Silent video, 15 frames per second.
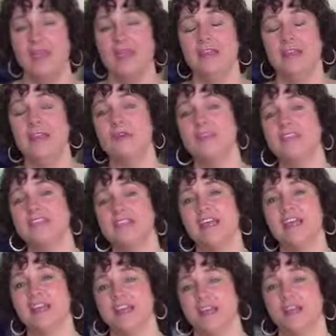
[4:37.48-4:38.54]
Now, the
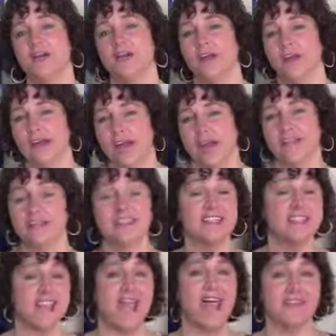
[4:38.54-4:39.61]
second letter in ASK
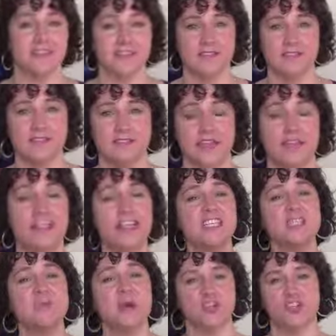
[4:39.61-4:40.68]
is S, and that's
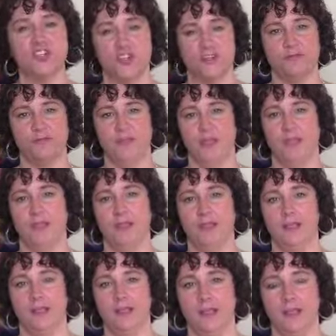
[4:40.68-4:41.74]
about shifting.
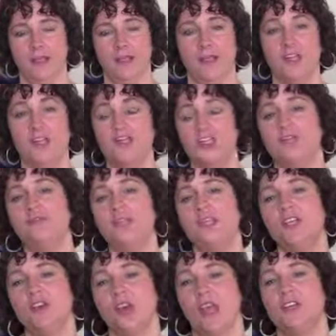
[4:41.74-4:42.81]
Shifting
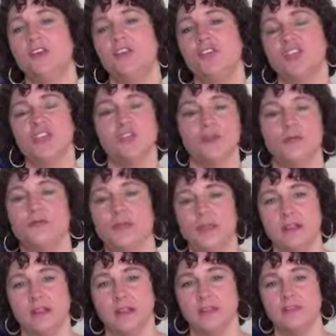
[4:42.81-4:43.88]
your energy and your
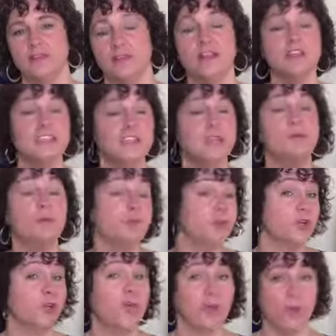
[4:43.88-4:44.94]
feelings in simple and
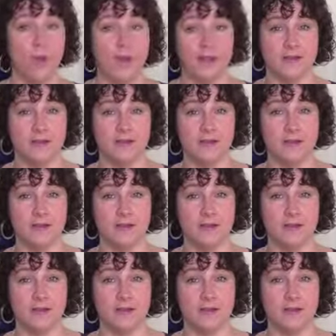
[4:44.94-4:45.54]
quick ways.